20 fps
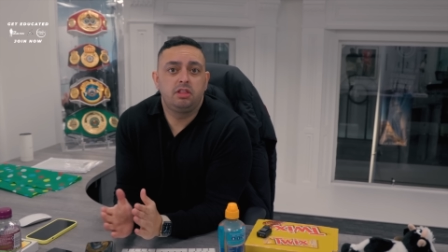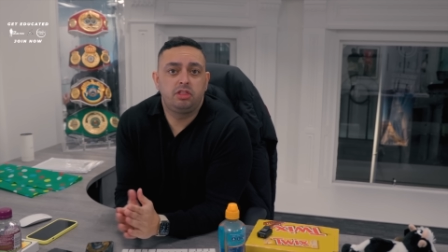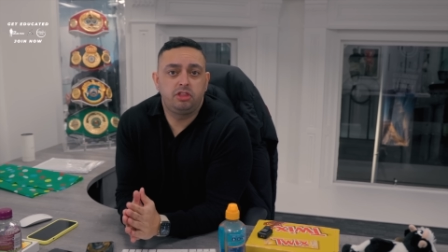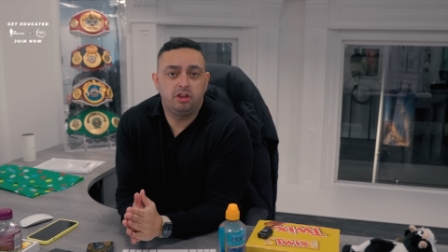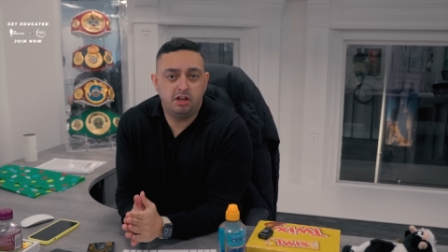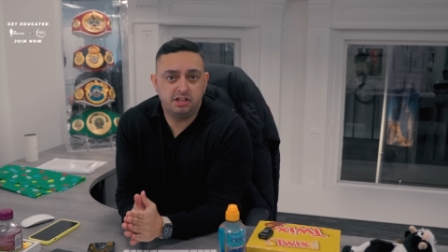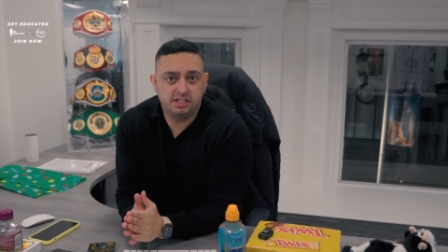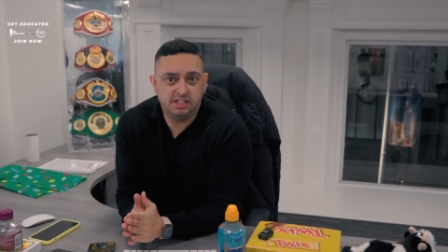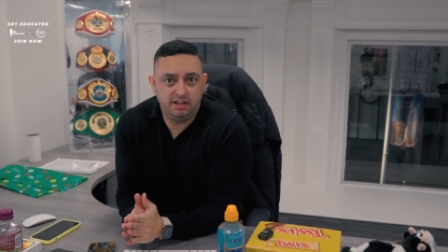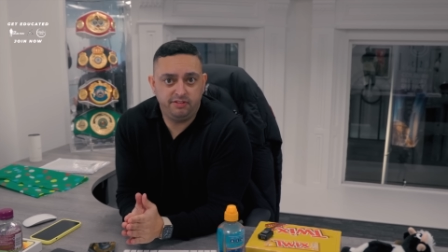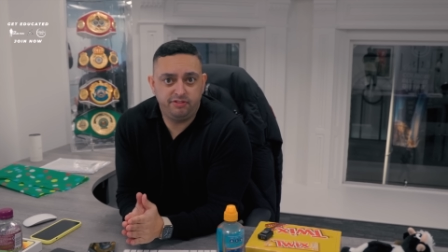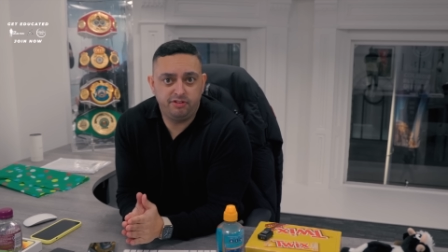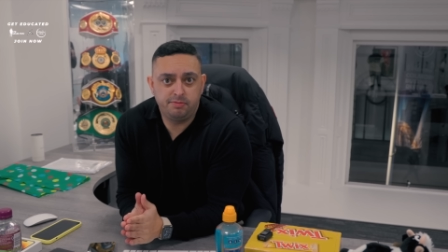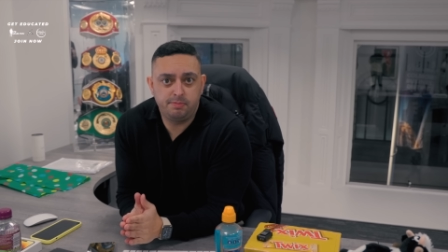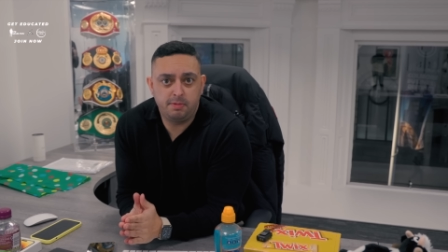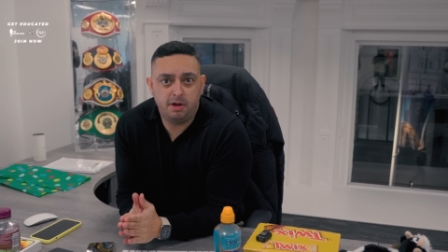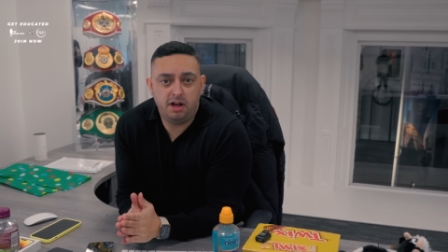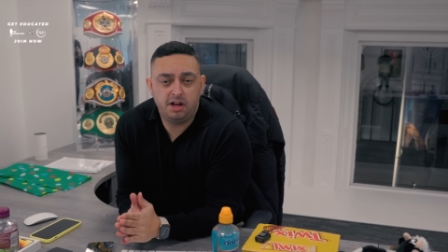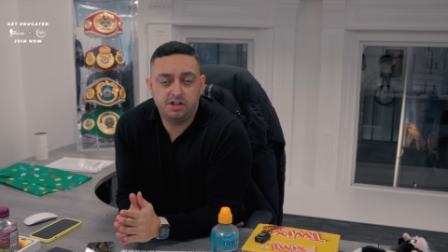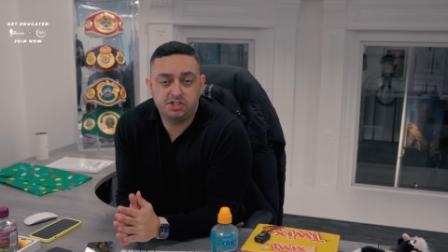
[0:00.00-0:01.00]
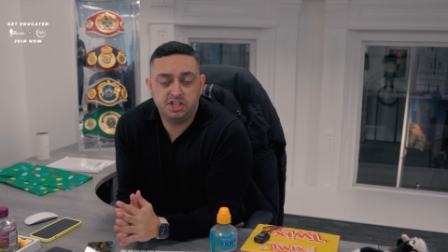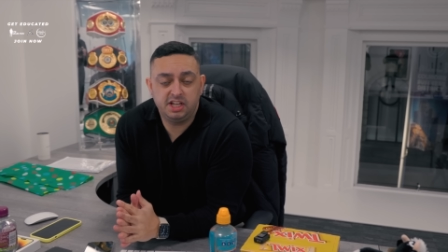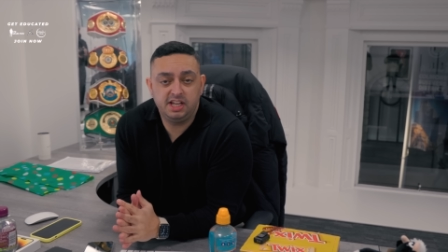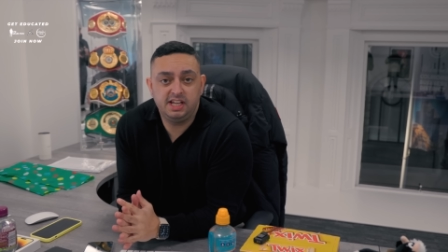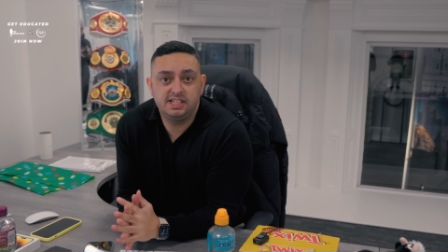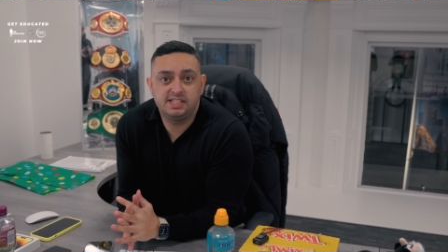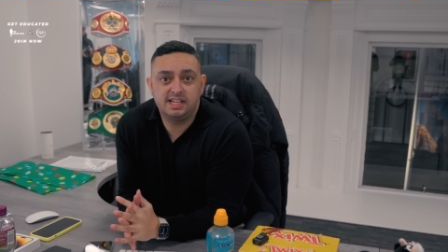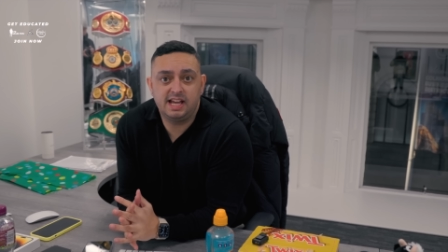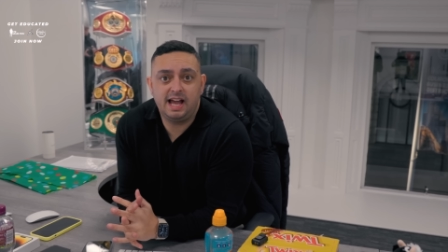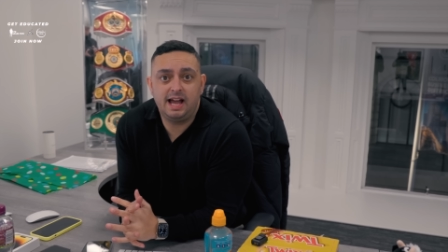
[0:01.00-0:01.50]
30th of March
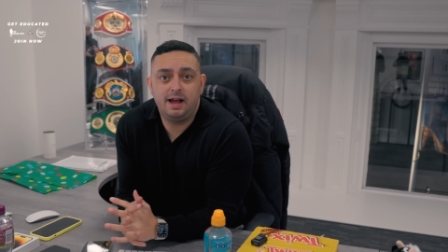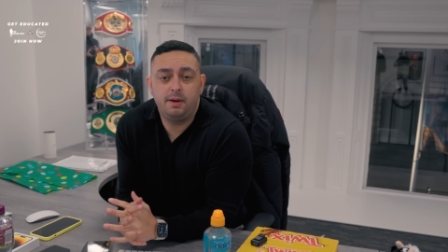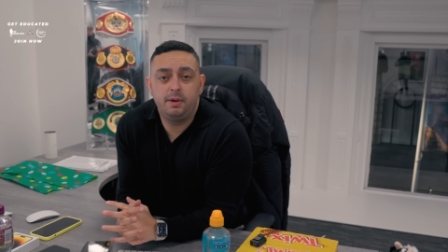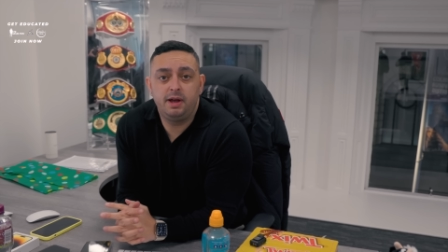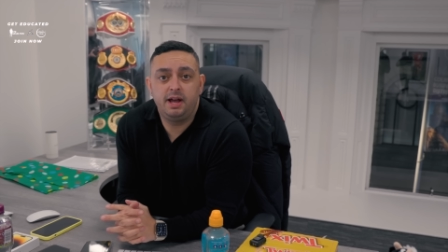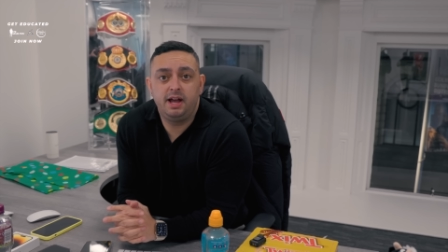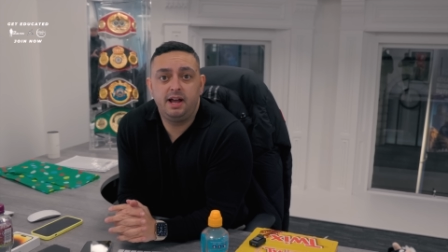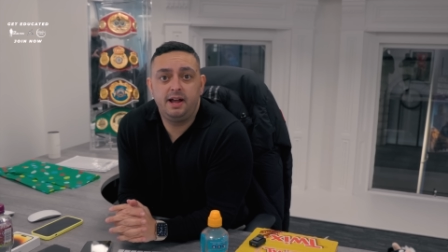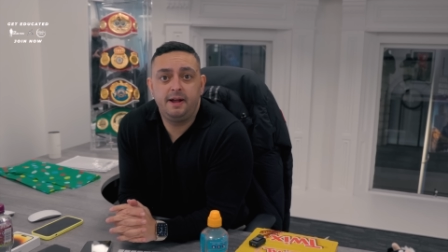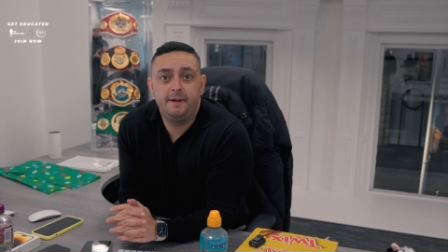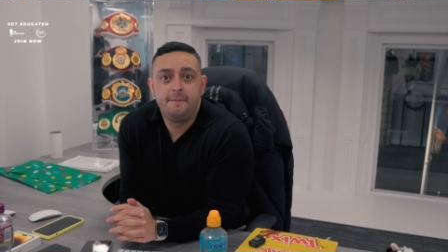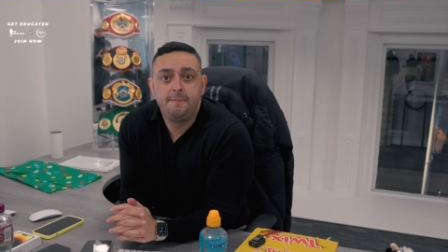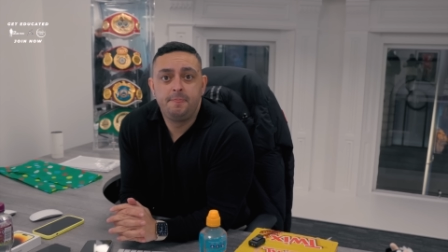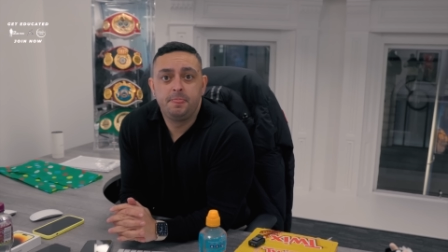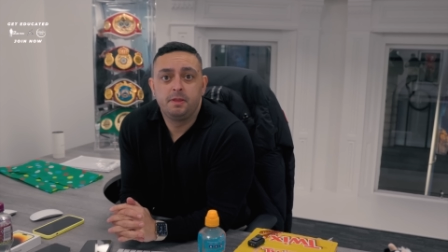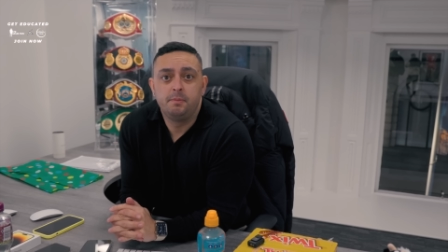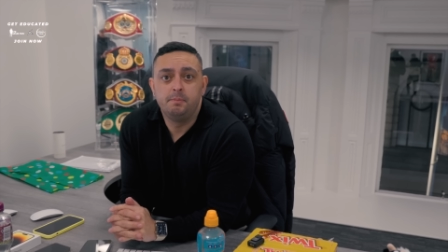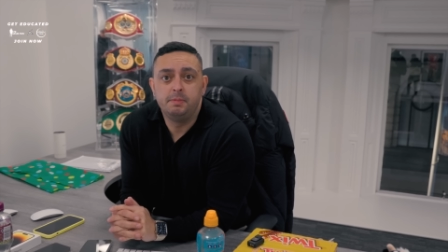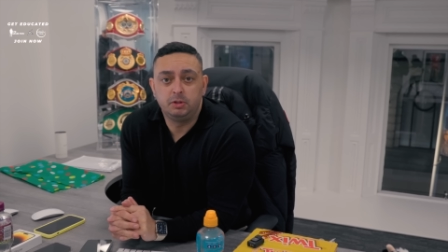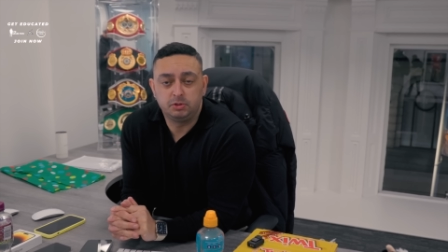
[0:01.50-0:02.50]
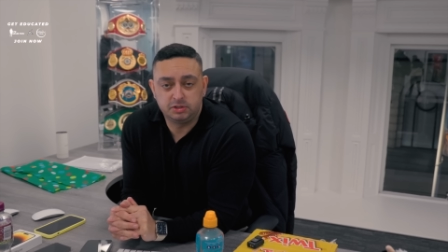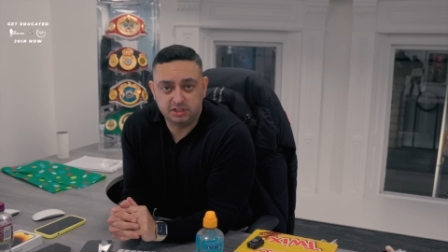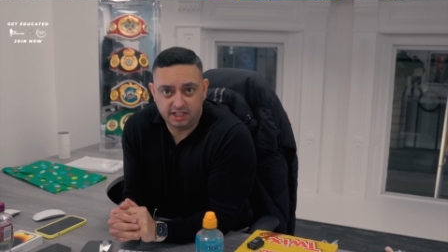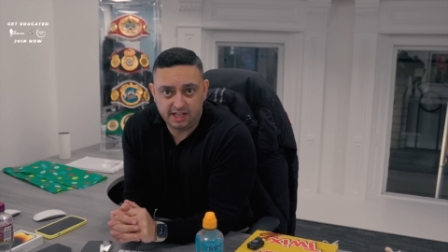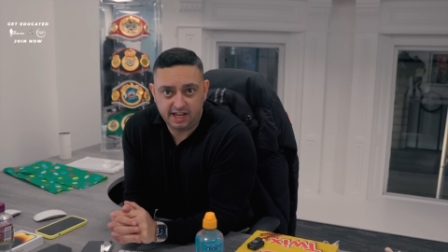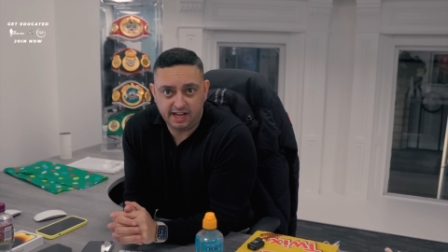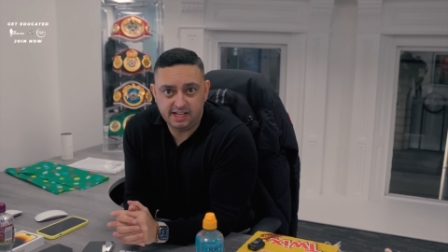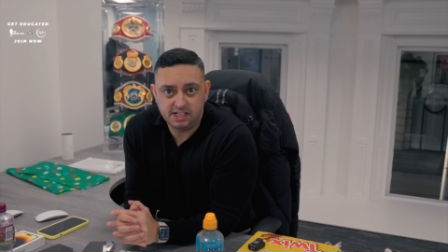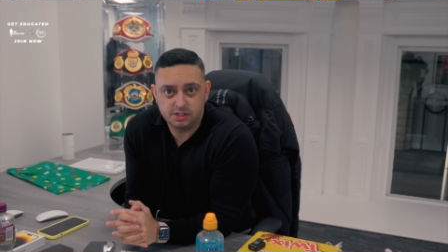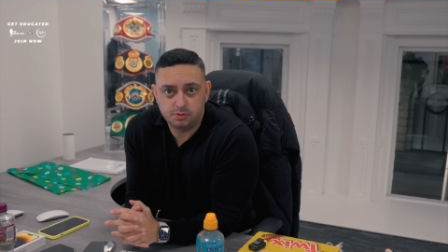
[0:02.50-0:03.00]
is our Milton
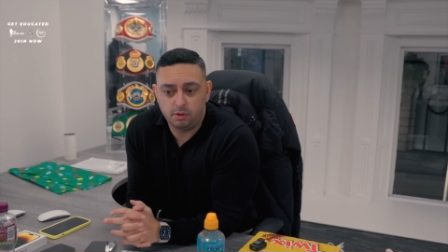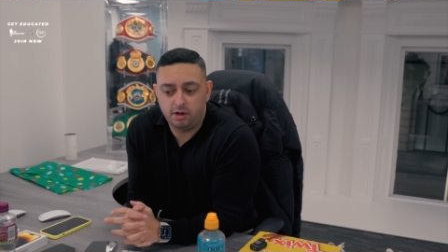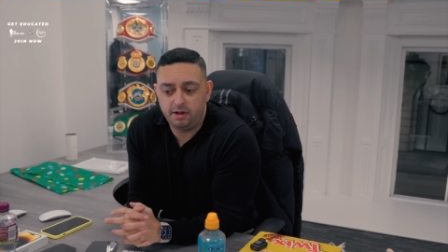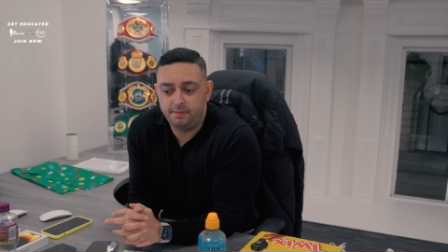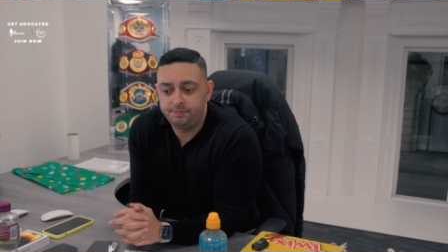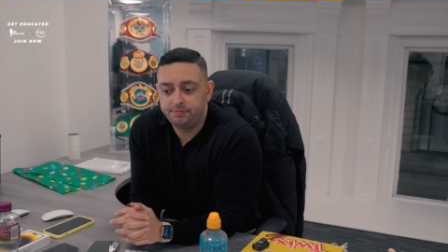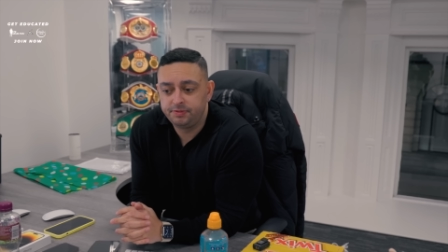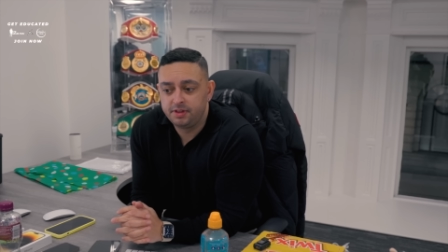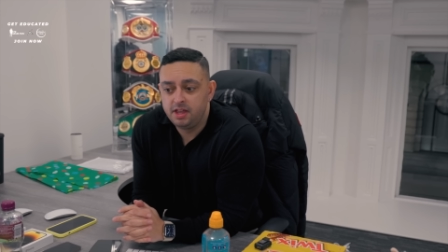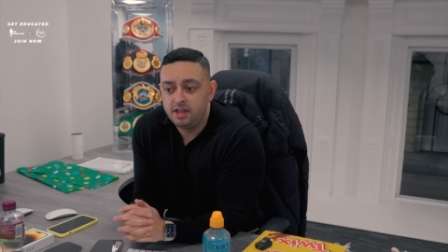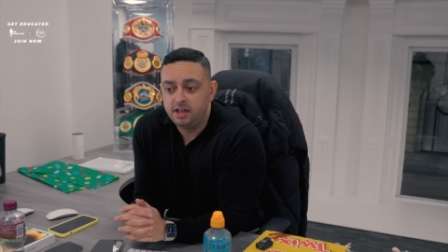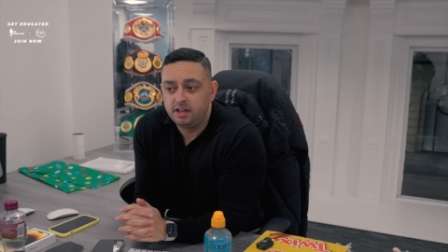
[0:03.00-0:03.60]
Keynes one.